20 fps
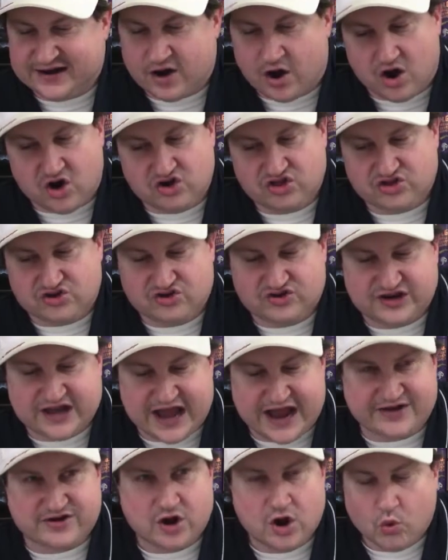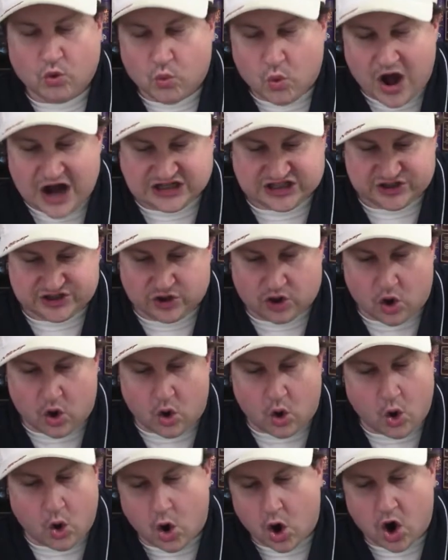Arthur Dent watched the
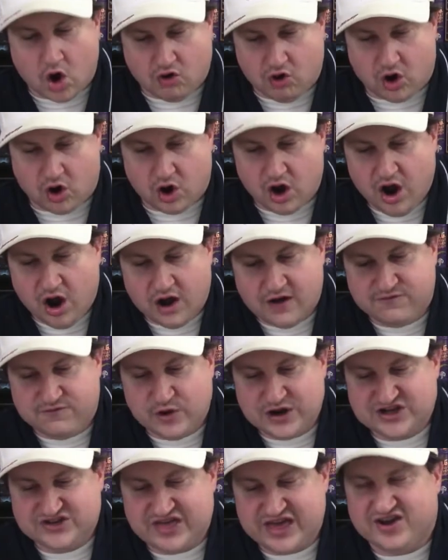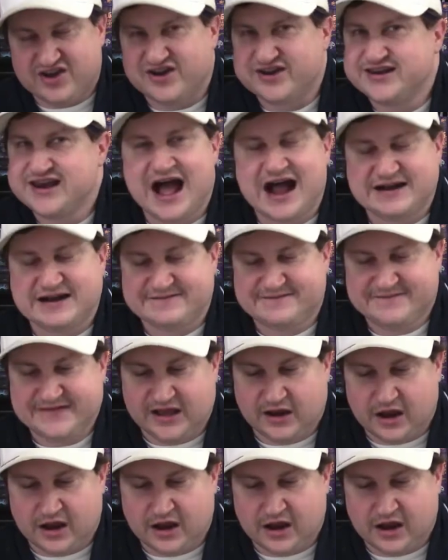horror of which they could not feel a